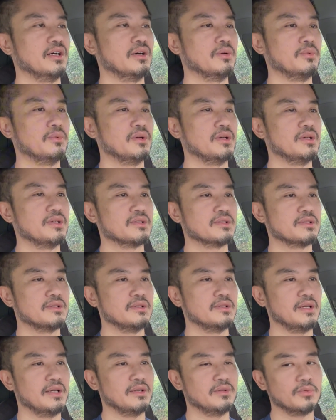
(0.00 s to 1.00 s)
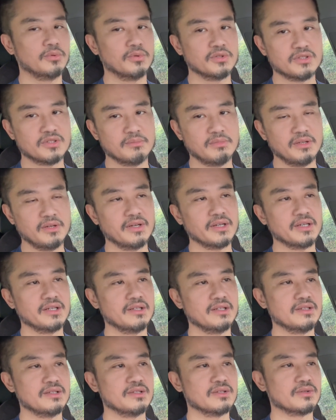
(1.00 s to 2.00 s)
with like North
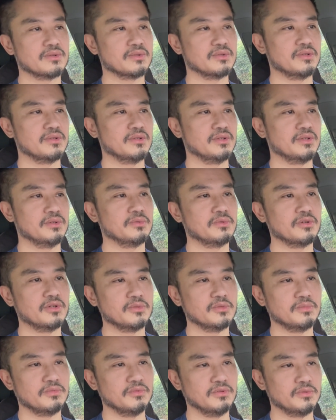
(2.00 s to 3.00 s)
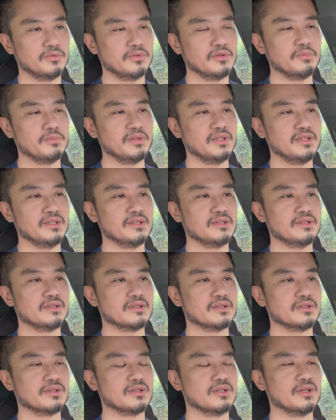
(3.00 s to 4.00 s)
Americans or
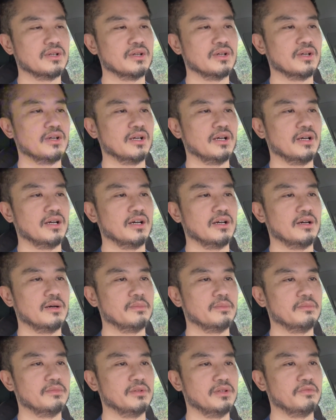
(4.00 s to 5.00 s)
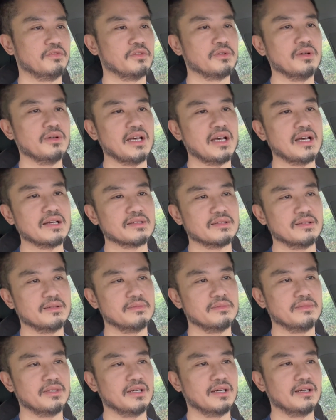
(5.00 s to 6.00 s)
Europeans. If you ask
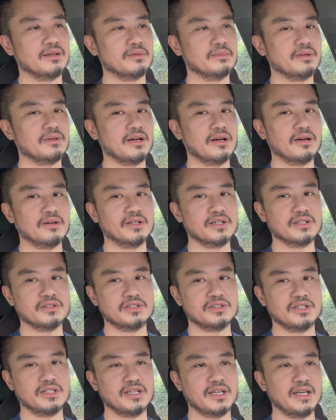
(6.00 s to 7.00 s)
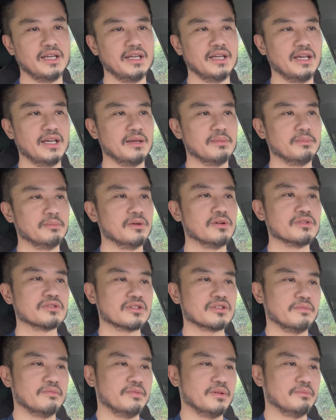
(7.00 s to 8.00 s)
them, how are you today? And most
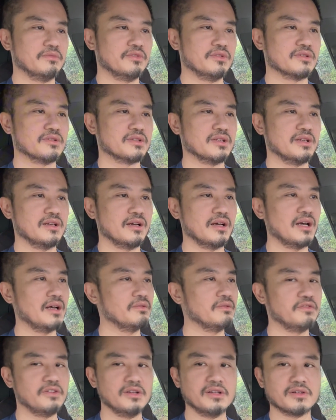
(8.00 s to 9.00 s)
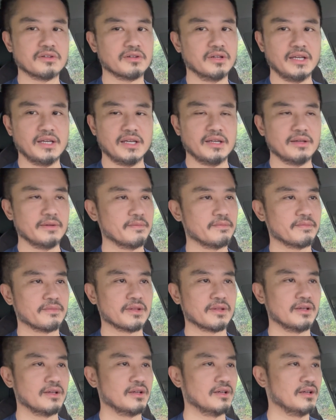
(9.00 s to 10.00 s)
of them will say, I'm feeling great.
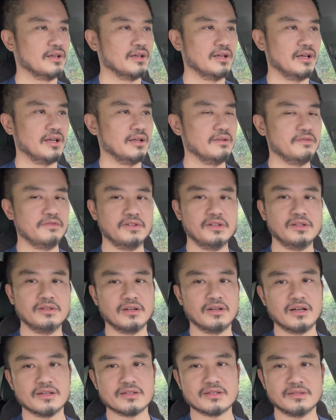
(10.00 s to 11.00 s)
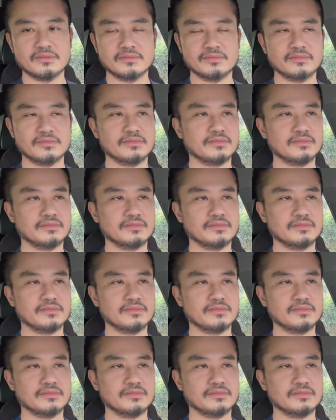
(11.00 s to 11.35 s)
I'm feeling awesome.